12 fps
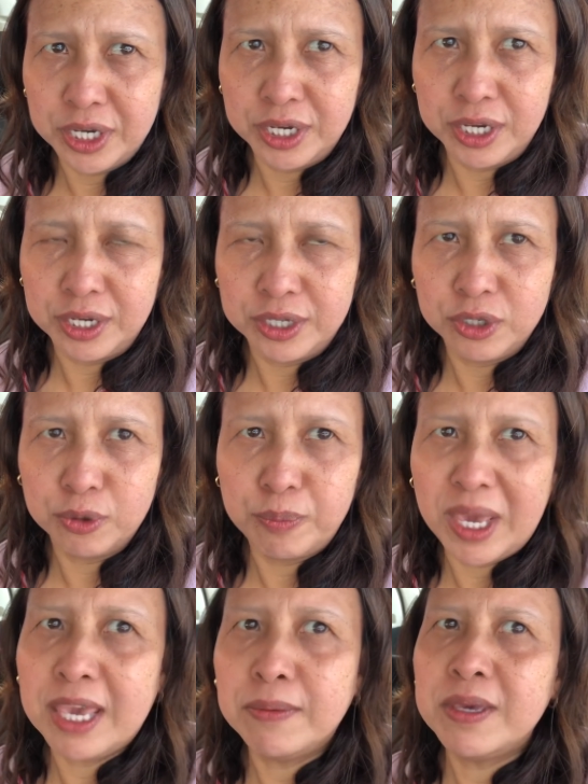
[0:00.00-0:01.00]
the your
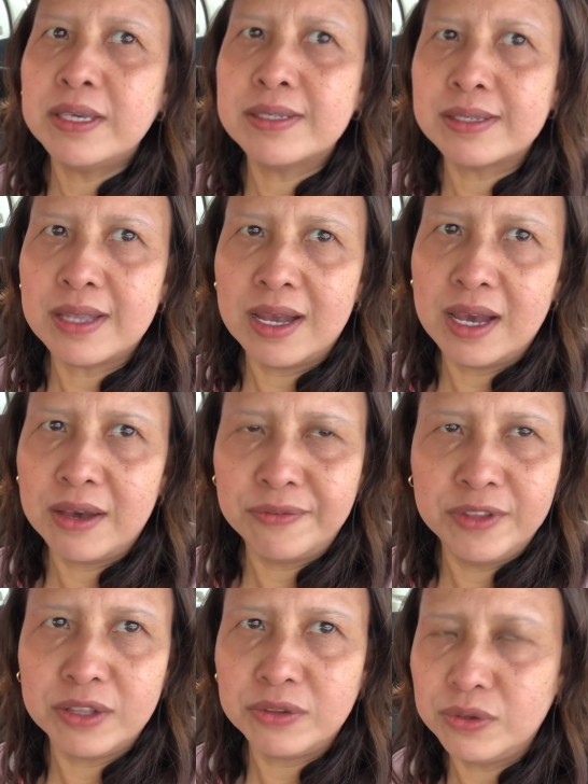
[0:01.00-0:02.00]
baby
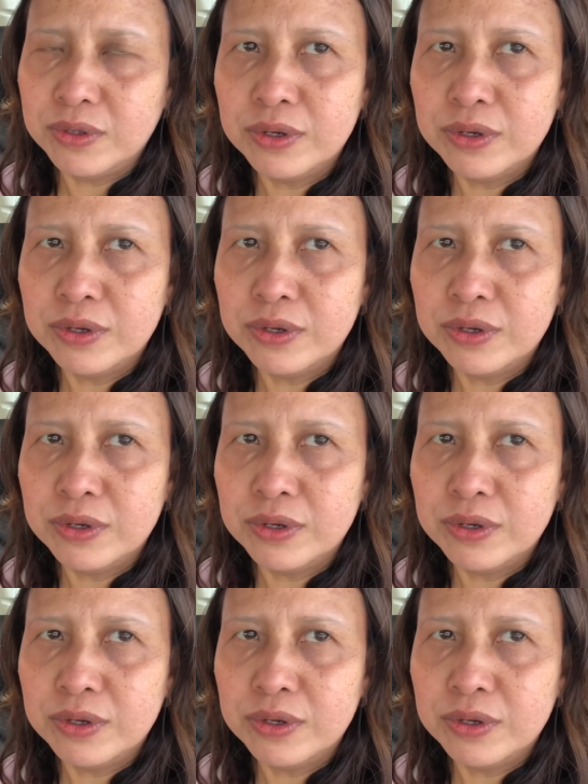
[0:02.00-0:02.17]
stuff that you